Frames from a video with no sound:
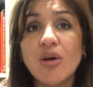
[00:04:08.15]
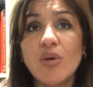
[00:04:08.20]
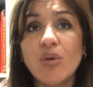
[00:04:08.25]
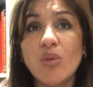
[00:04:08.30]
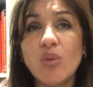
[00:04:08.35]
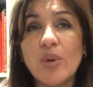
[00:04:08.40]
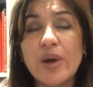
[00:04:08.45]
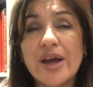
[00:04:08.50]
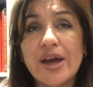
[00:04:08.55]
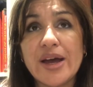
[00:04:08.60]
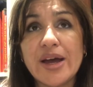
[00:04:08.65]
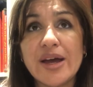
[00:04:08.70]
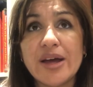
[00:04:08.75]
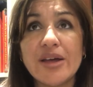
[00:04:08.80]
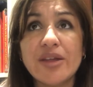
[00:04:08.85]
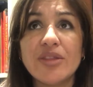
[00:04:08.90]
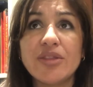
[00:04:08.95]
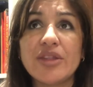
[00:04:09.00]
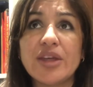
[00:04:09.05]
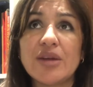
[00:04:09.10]
where
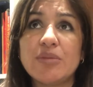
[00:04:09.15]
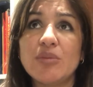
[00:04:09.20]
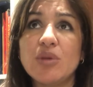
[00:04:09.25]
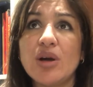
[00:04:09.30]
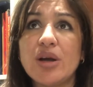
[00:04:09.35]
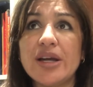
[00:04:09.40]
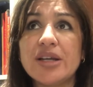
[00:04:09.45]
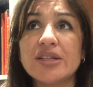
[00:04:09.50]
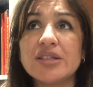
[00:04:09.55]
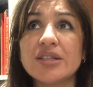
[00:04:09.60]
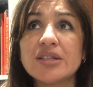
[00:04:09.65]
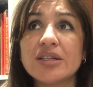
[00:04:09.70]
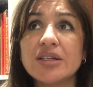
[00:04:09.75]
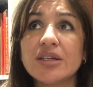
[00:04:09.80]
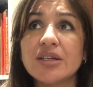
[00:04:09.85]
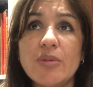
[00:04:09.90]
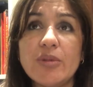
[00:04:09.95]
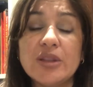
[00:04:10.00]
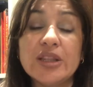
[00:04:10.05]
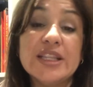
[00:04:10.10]
they might
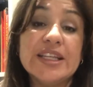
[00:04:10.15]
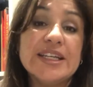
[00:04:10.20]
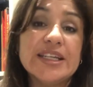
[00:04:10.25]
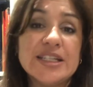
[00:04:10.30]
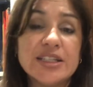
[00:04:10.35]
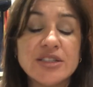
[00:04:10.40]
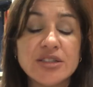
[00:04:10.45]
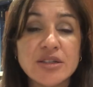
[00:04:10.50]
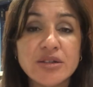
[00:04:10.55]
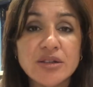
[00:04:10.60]
lead